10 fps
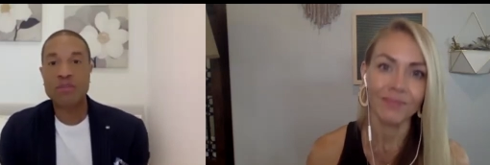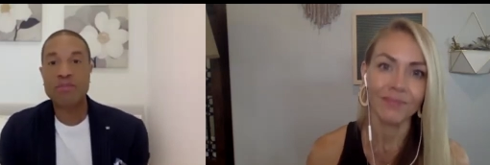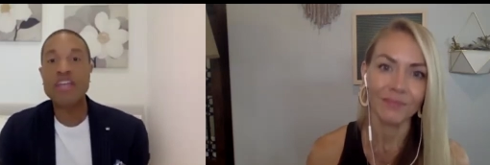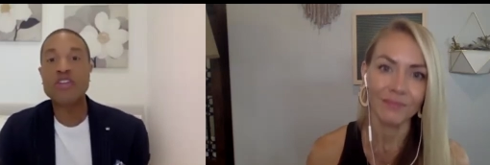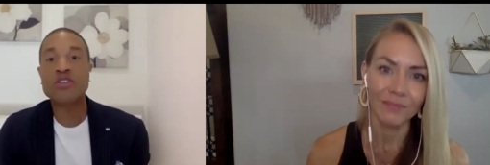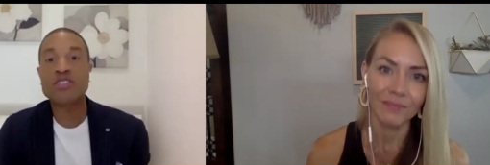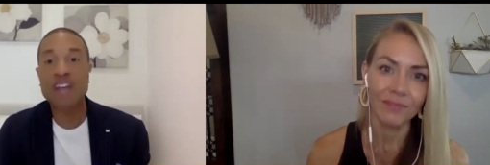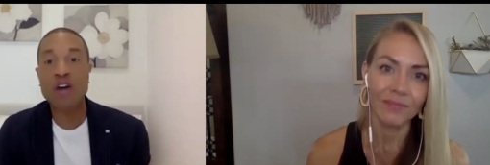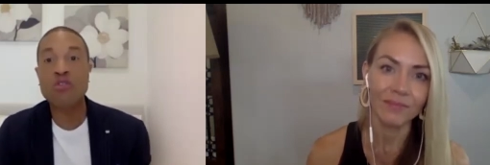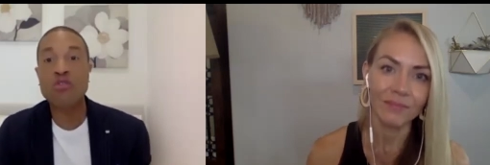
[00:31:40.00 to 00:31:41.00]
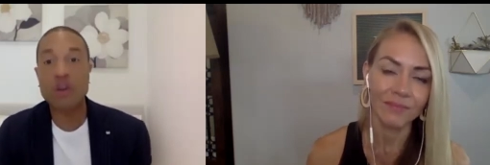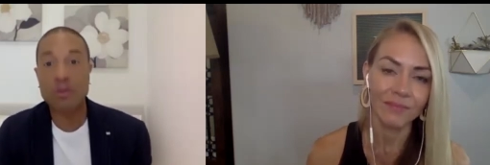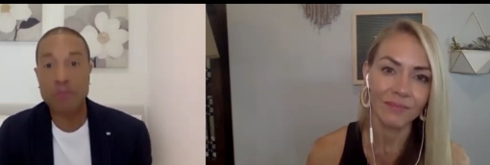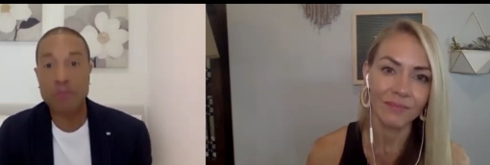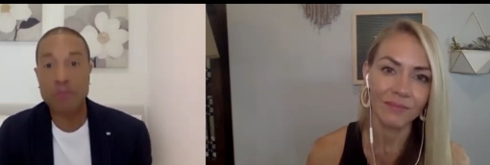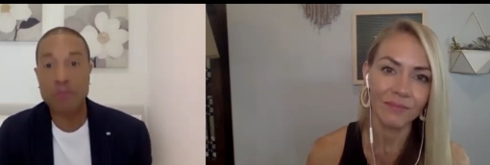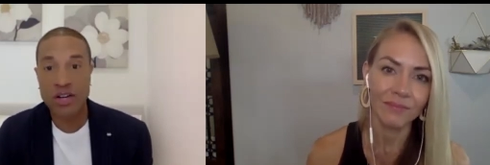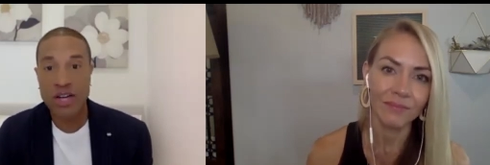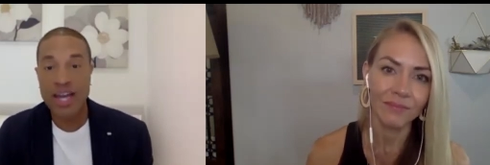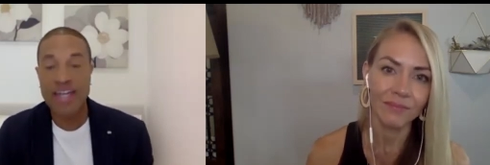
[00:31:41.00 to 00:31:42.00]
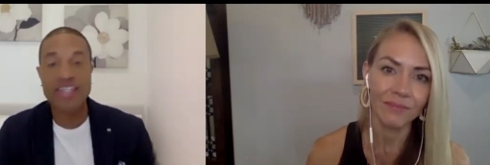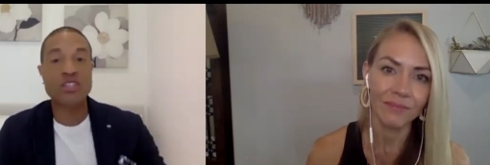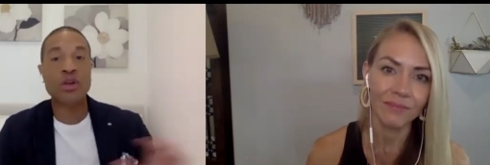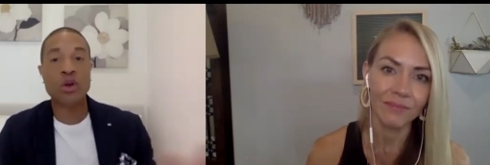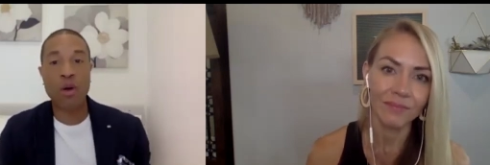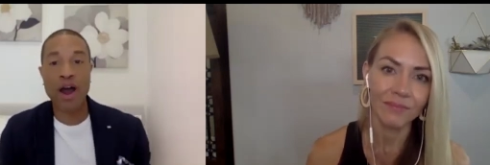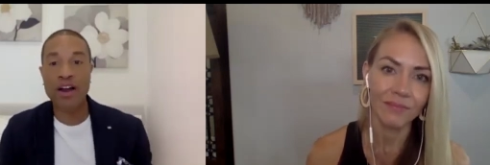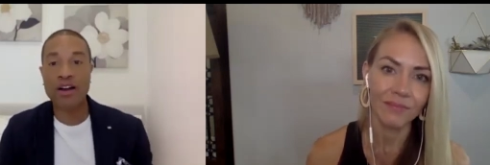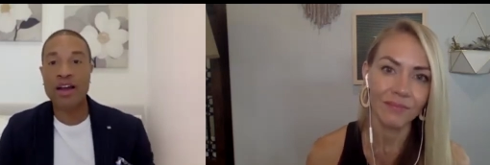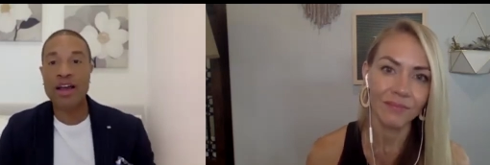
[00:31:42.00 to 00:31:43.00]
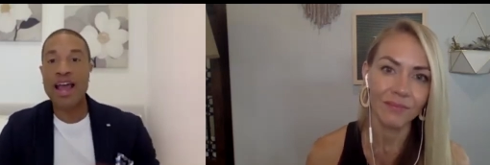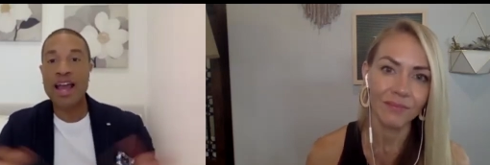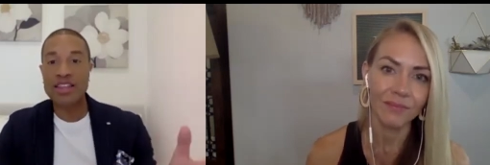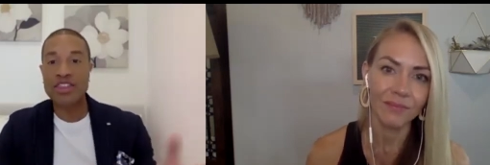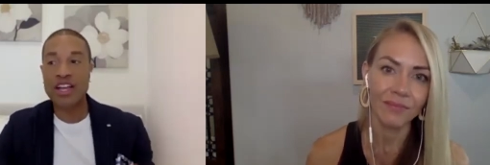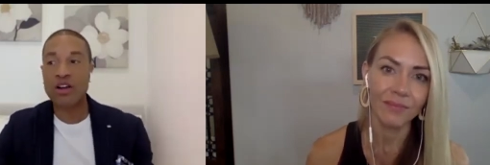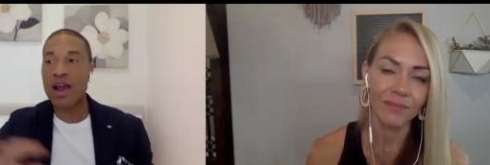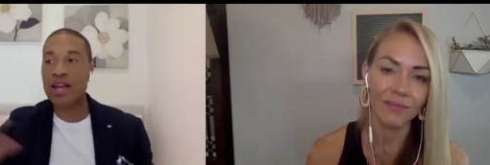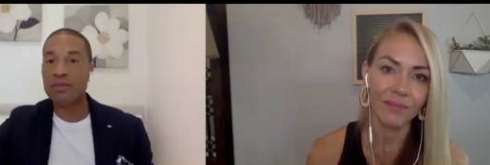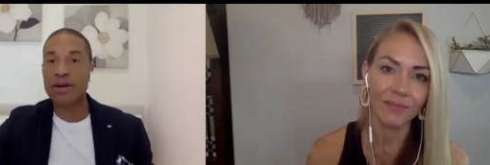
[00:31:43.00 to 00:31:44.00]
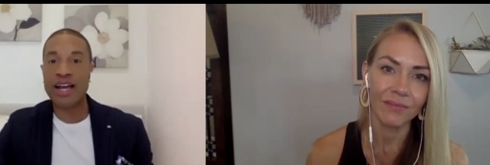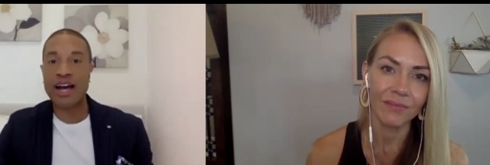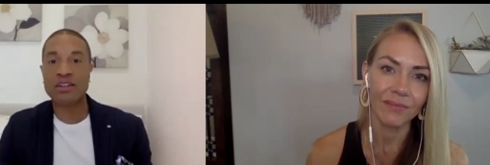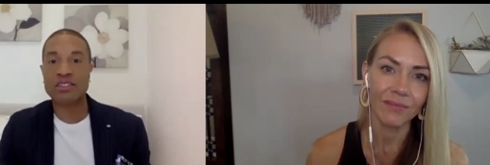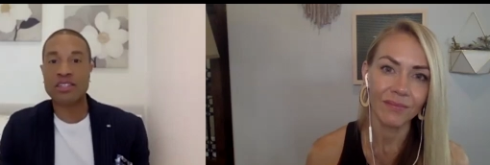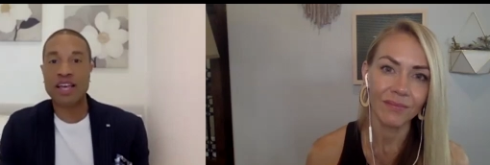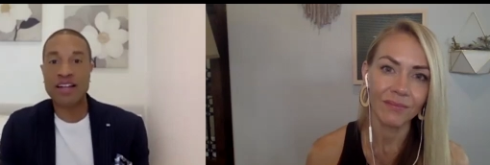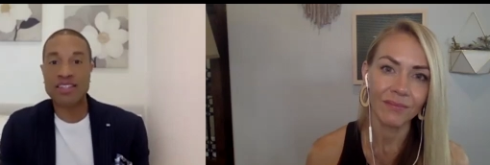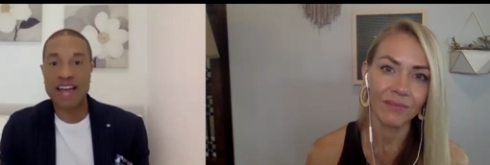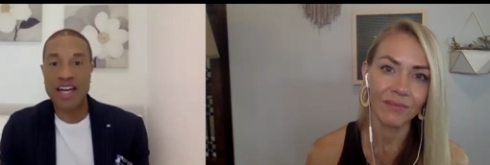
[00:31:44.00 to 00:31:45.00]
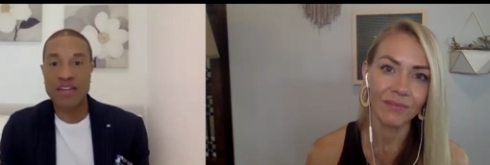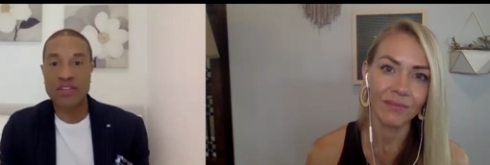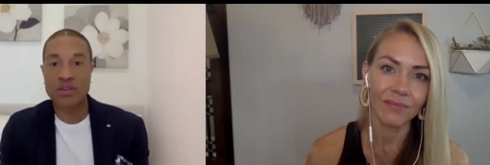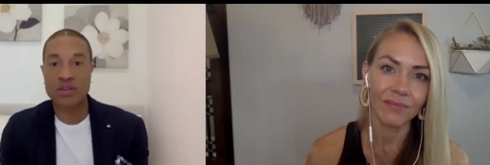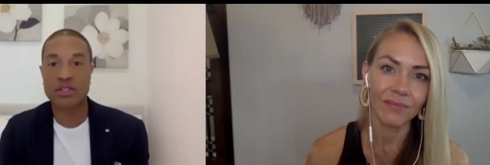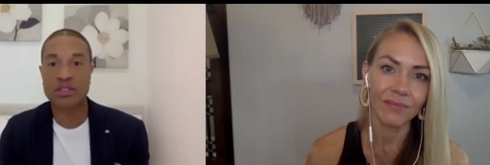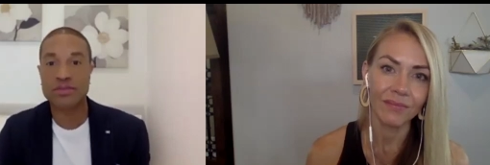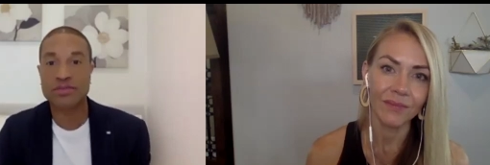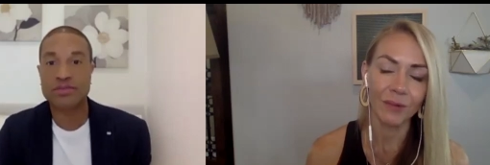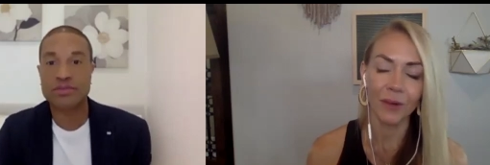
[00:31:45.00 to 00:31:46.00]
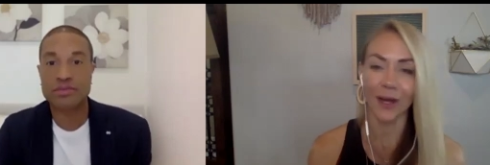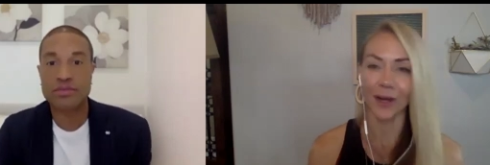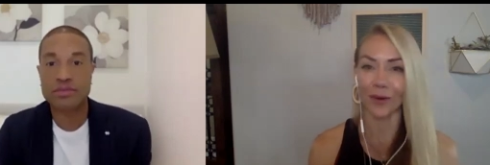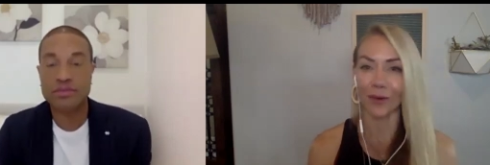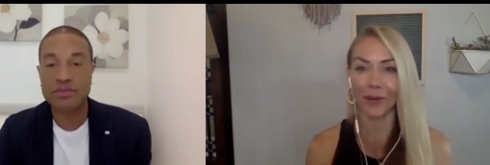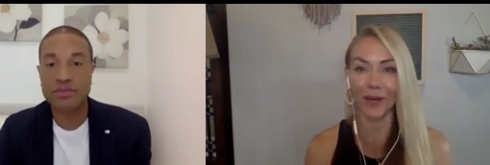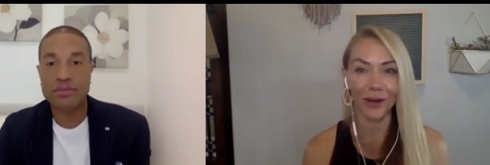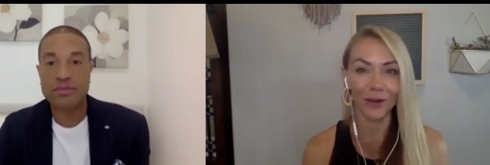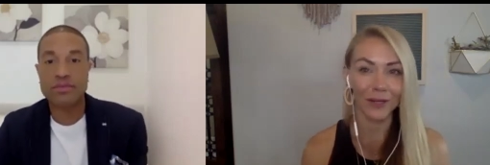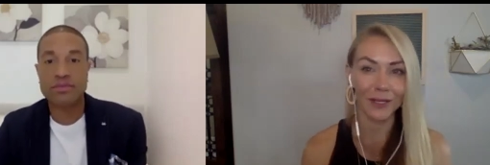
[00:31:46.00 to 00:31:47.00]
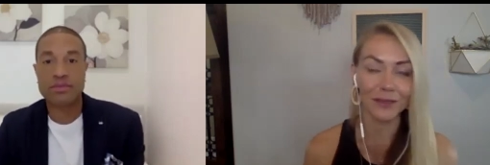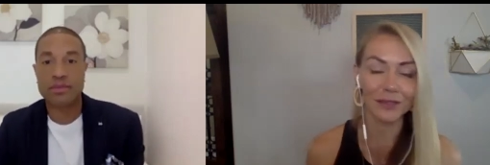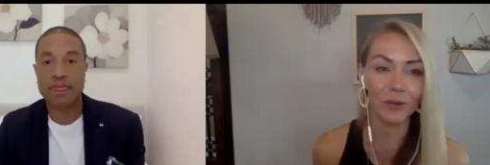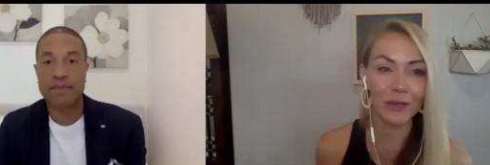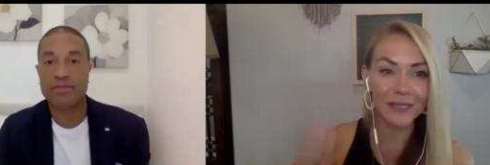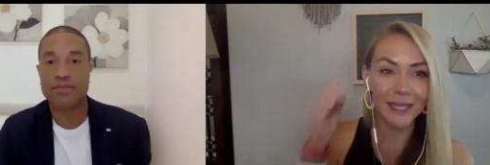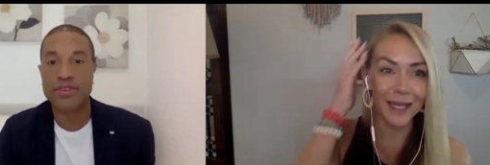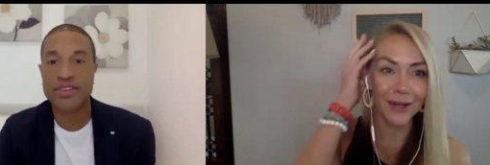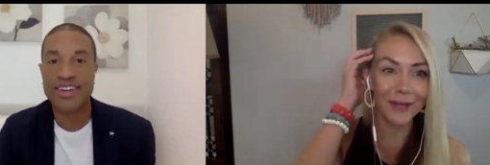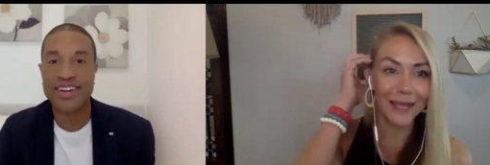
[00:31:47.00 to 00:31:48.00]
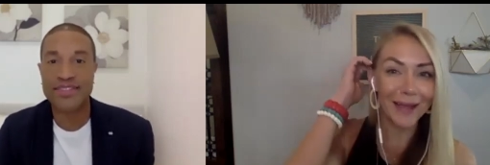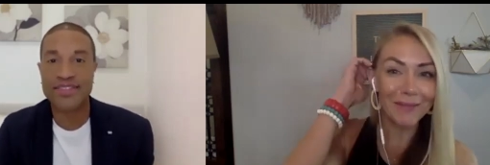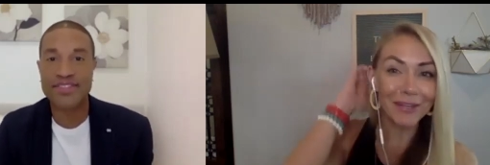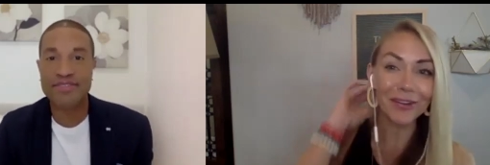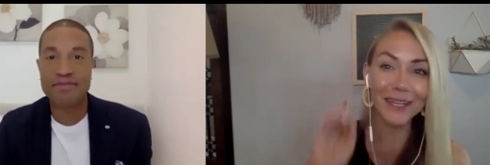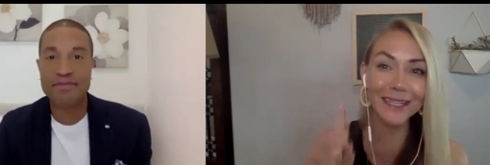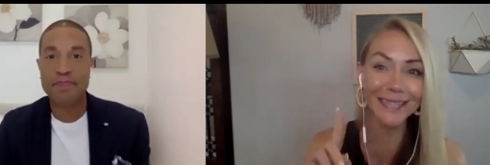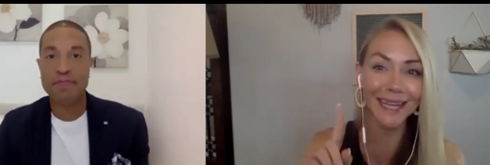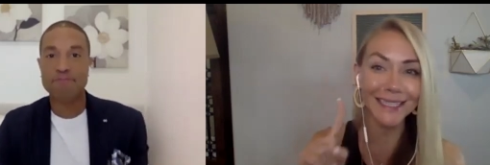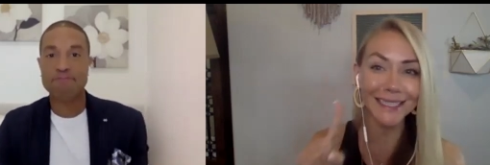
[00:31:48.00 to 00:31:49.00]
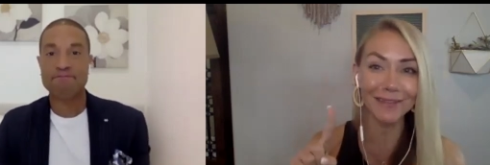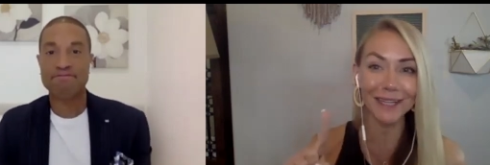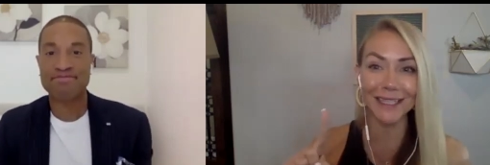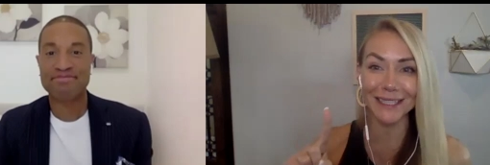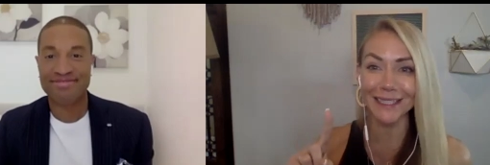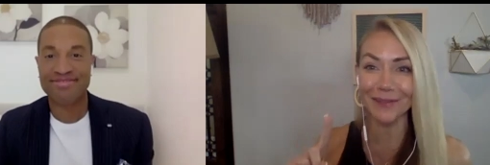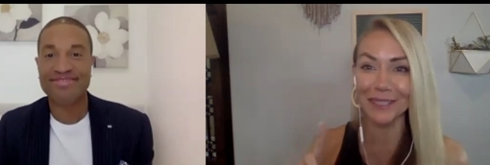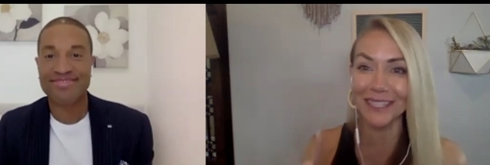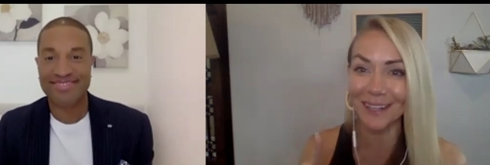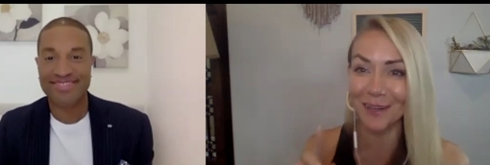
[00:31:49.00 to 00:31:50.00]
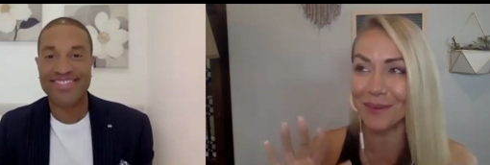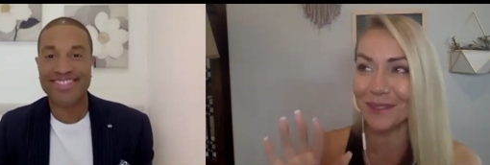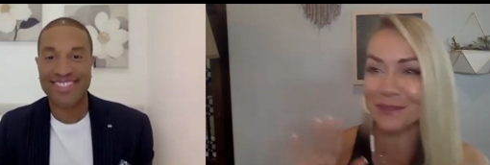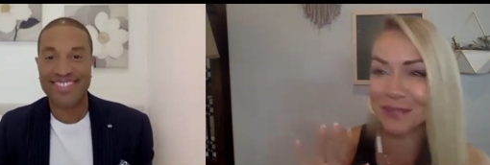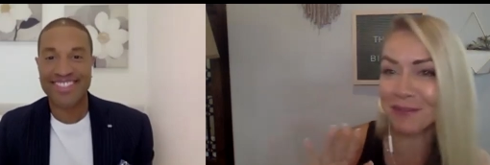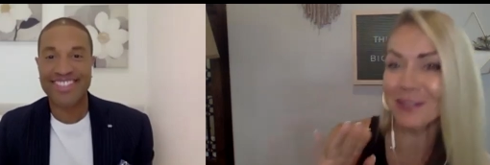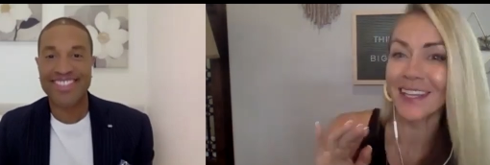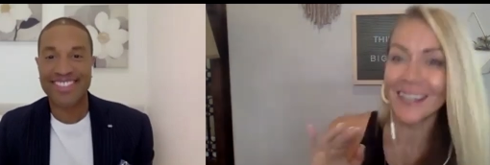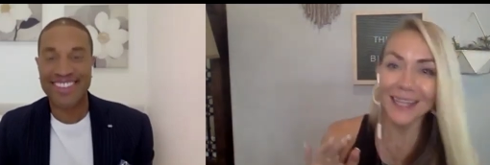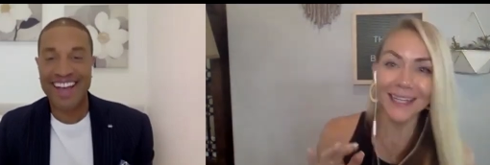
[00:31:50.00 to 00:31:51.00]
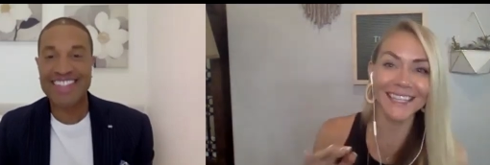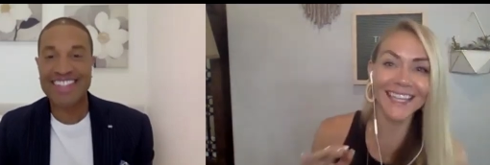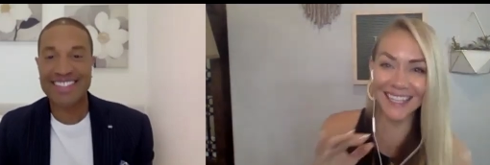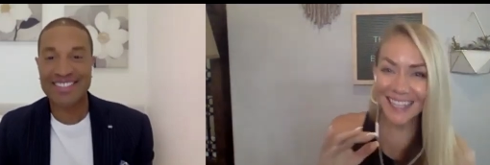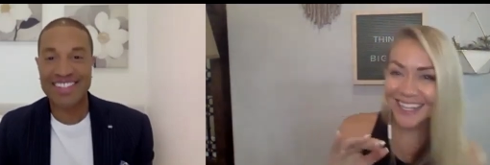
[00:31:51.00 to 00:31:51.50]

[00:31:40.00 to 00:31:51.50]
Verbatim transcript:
Speaker 1: make yourself feel better. And it doesn't require anything or anybody else outside of you.
Speaker 2: Wow. Wow. Thank you. So well said. Okay. I'm curious. I just have to ask this question on a personal level, because,